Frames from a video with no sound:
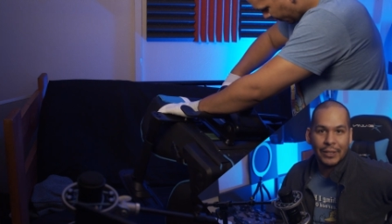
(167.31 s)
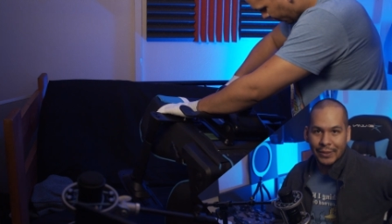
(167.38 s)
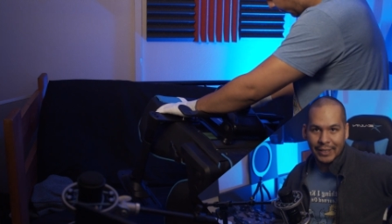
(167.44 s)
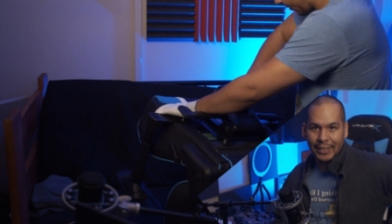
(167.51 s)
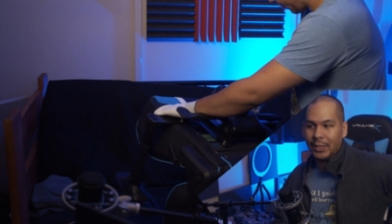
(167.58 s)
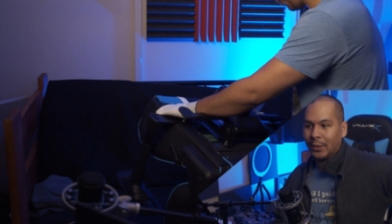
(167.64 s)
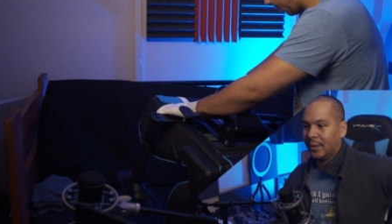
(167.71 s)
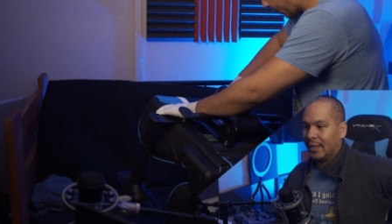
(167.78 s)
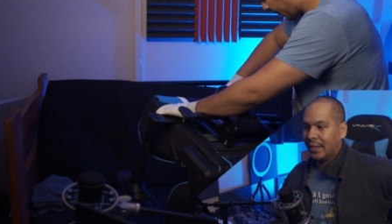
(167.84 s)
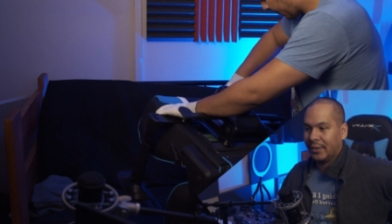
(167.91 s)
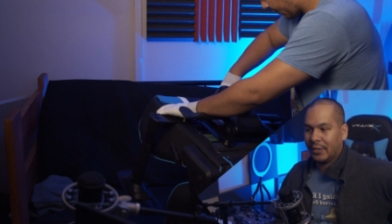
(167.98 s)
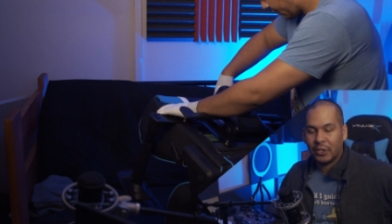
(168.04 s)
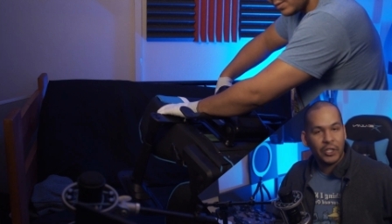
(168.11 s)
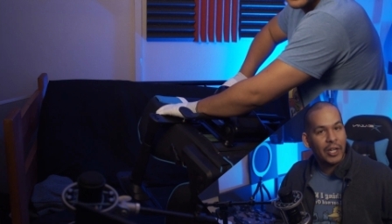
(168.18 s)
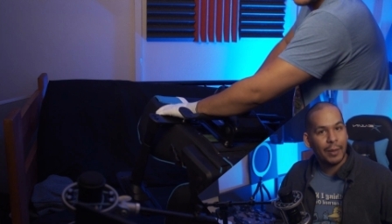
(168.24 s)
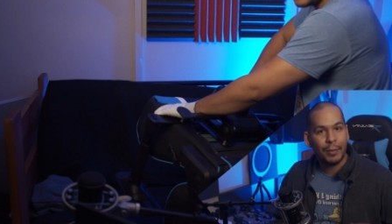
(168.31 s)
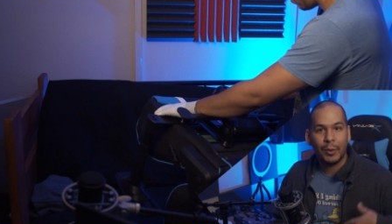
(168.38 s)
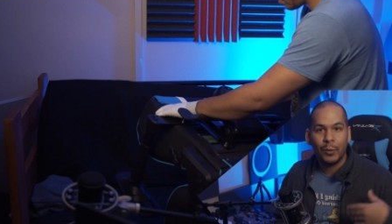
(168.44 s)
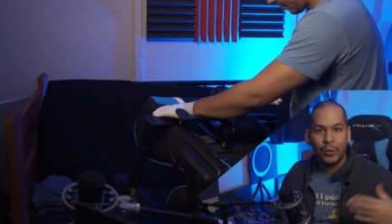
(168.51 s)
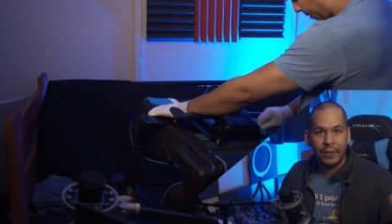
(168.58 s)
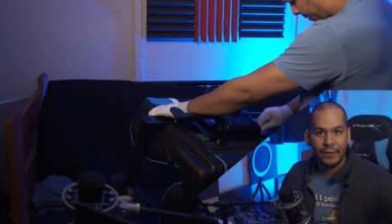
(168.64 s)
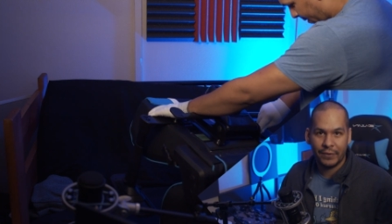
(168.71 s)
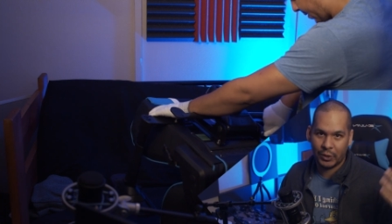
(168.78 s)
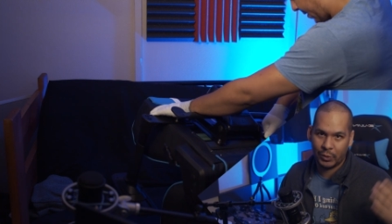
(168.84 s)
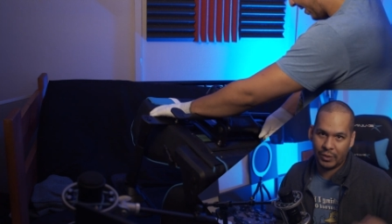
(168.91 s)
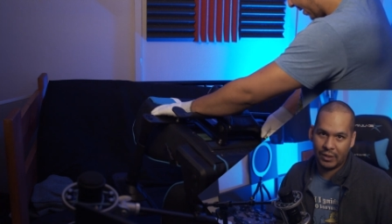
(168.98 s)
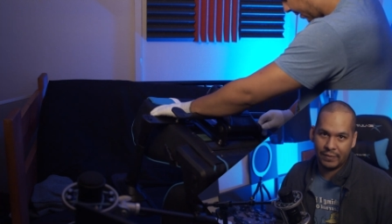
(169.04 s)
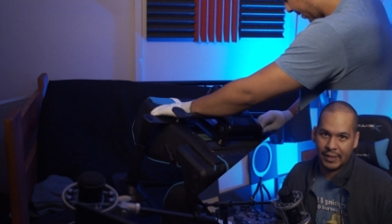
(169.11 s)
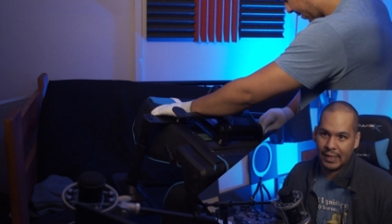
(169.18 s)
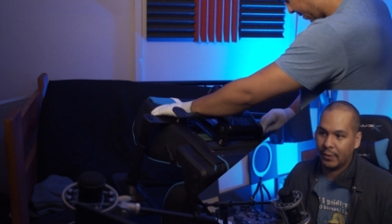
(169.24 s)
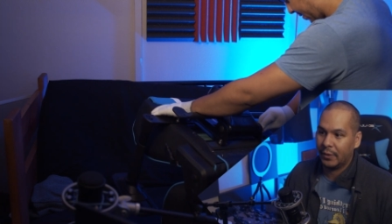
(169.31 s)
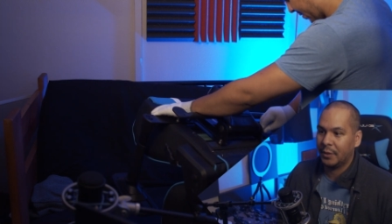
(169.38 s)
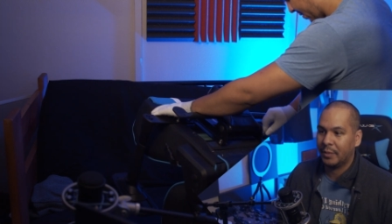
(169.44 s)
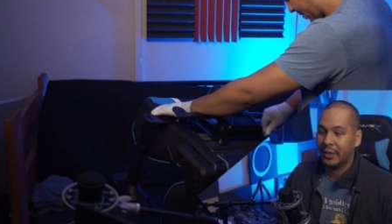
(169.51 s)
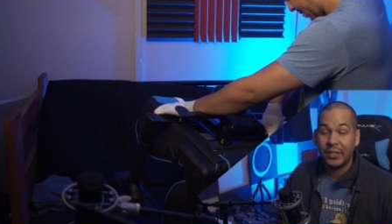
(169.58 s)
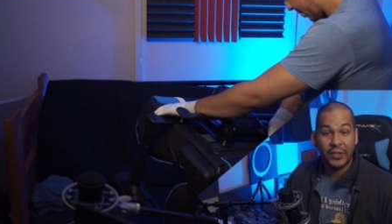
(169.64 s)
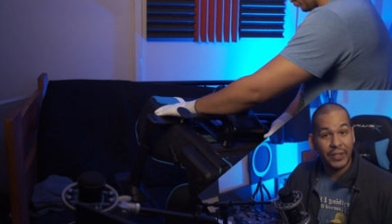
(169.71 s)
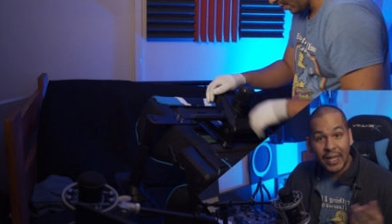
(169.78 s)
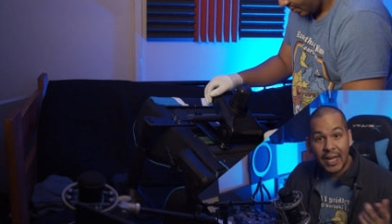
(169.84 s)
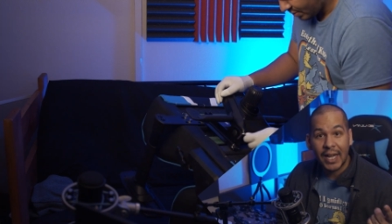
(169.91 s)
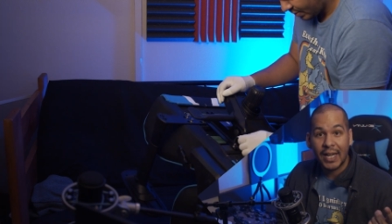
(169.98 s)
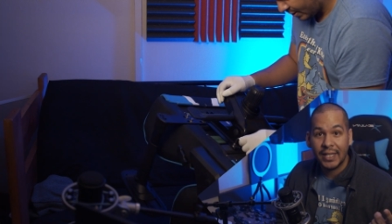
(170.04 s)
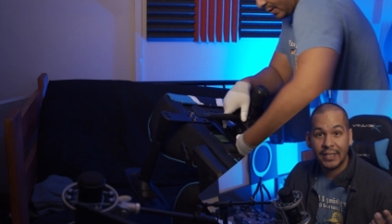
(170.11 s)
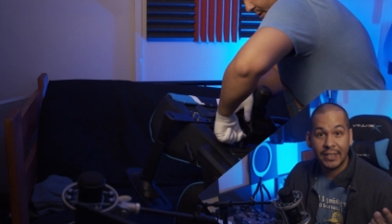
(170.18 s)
Like you were out there chopping wood for 12 hours, but you're not.